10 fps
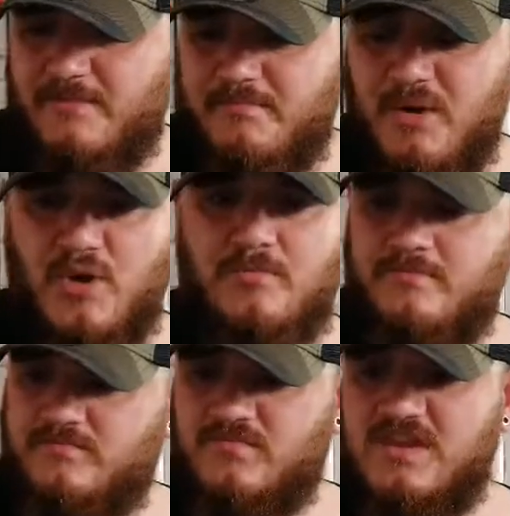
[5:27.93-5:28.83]
boom,
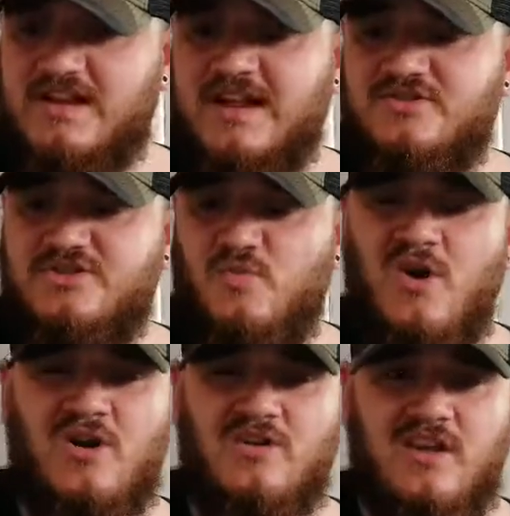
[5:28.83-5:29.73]
take that just to
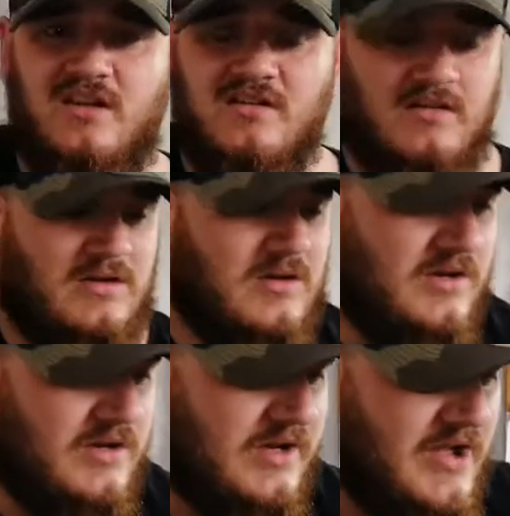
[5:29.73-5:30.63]
work, and
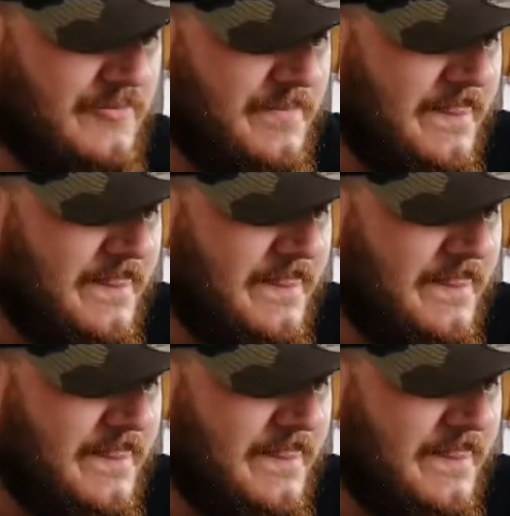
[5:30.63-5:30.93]
you know.